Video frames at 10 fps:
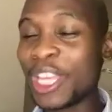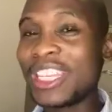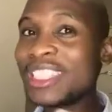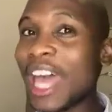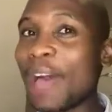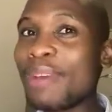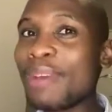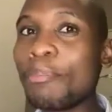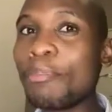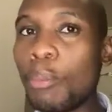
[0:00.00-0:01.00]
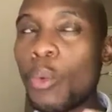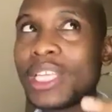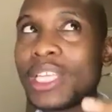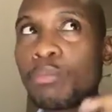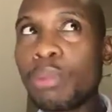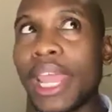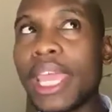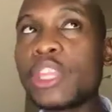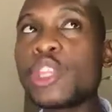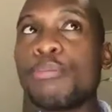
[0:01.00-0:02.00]
tell you, Zama
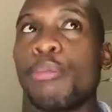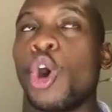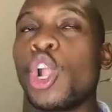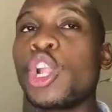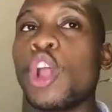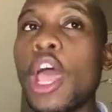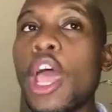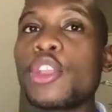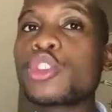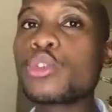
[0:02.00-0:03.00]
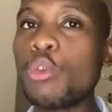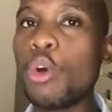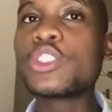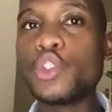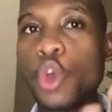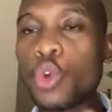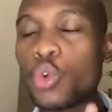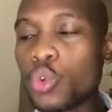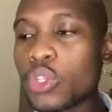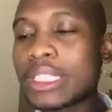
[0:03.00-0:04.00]
was playing the ball towards
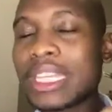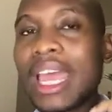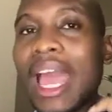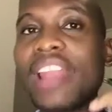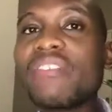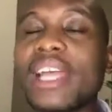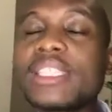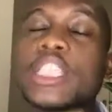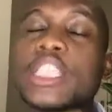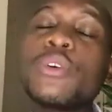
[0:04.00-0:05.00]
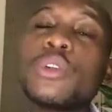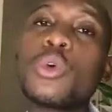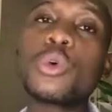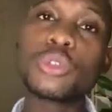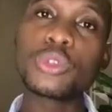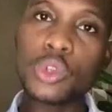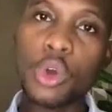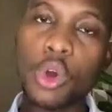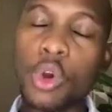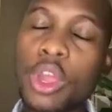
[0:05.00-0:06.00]
Nonku's advantage for Nonku to
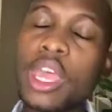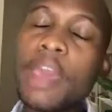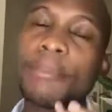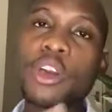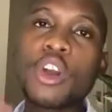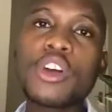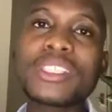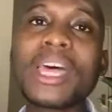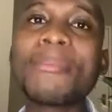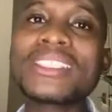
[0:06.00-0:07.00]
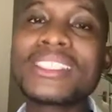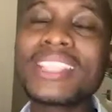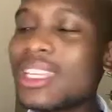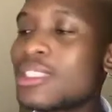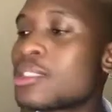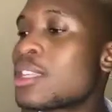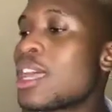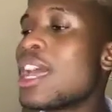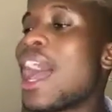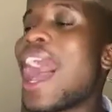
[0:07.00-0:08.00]
score, because Zama
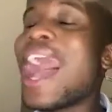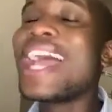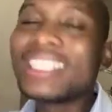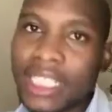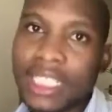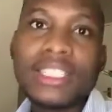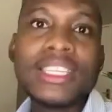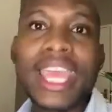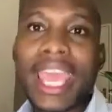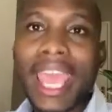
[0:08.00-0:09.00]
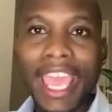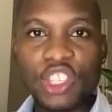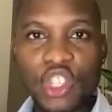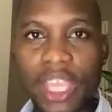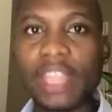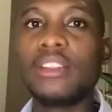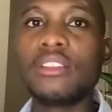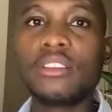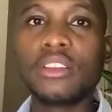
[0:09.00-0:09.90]
says, I did hear Angel.